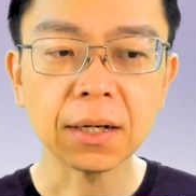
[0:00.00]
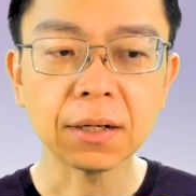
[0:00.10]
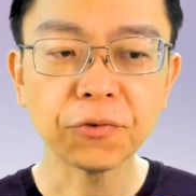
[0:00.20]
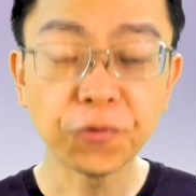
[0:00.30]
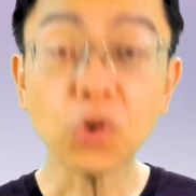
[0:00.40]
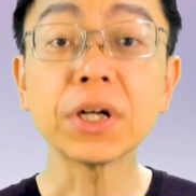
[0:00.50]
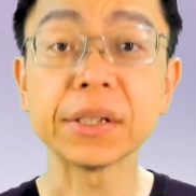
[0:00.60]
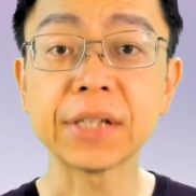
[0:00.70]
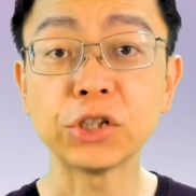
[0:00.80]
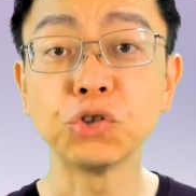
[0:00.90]

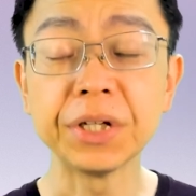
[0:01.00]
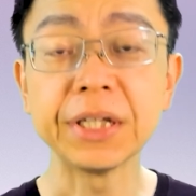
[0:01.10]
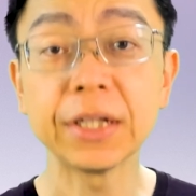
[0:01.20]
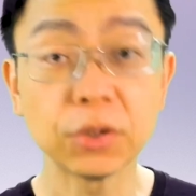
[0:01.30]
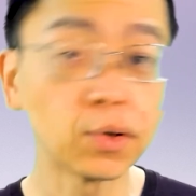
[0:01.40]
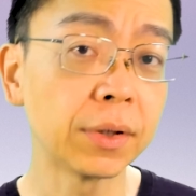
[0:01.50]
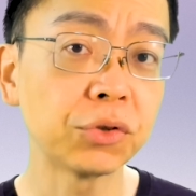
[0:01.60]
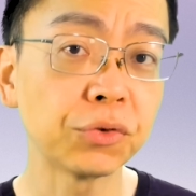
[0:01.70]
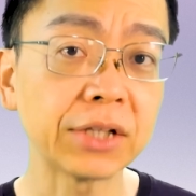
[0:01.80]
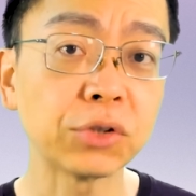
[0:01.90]
focus that you need in order
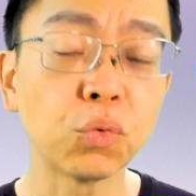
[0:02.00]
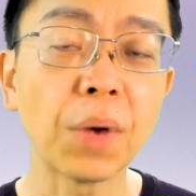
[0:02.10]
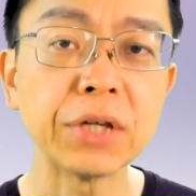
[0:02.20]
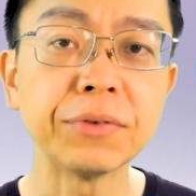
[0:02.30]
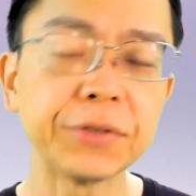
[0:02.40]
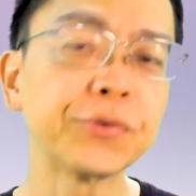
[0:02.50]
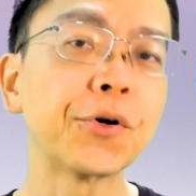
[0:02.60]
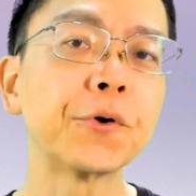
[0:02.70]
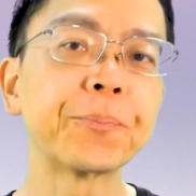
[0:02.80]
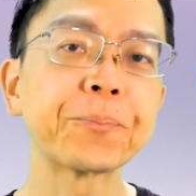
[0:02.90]
to get to where you need to
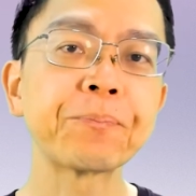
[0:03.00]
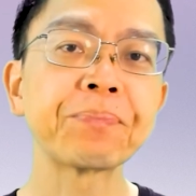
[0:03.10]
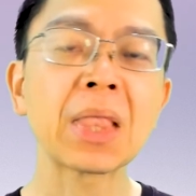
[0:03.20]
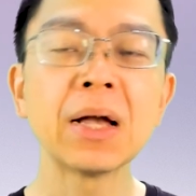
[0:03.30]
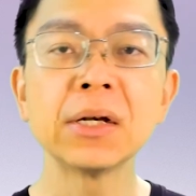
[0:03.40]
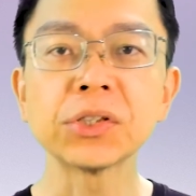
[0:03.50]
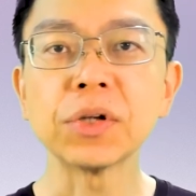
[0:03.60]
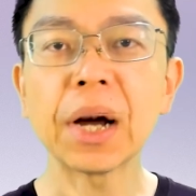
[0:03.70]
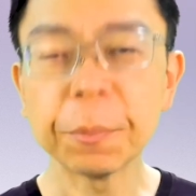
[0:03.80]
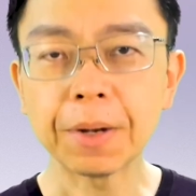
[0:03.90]
go.
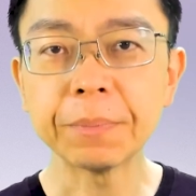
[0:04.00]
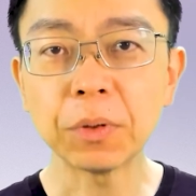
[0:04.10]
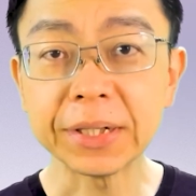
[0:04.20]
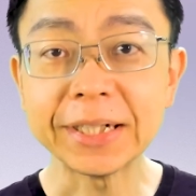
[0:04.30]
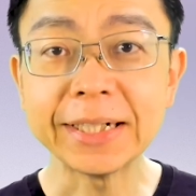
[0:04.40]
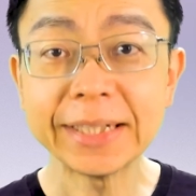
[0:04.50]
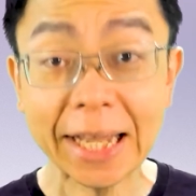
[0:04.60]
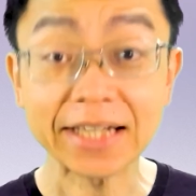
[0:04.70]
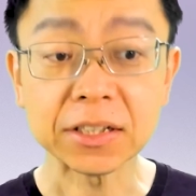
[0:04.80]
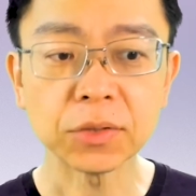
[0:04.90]
So I remember one
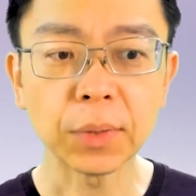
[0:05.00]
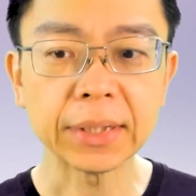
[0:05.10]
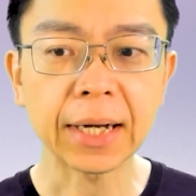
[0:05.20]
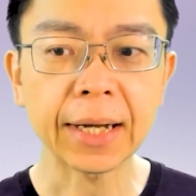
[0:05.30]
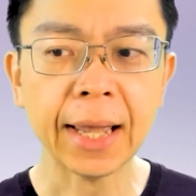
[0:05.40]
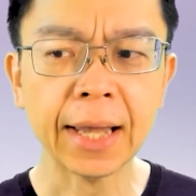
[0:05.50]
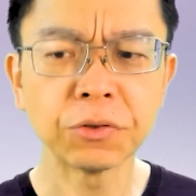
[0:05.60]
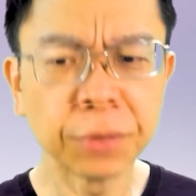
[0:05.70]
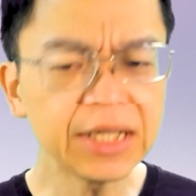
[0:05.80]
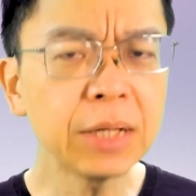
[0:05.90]
night when I had
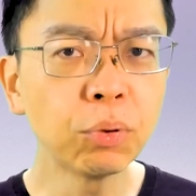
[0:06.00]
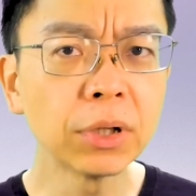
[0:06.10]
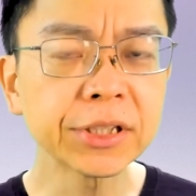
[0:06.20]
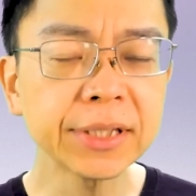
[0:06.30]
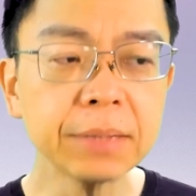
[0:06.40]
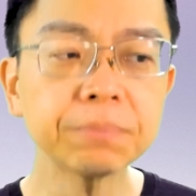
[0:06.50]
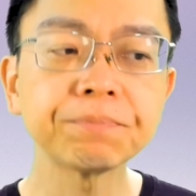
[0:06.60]
really poor sleep,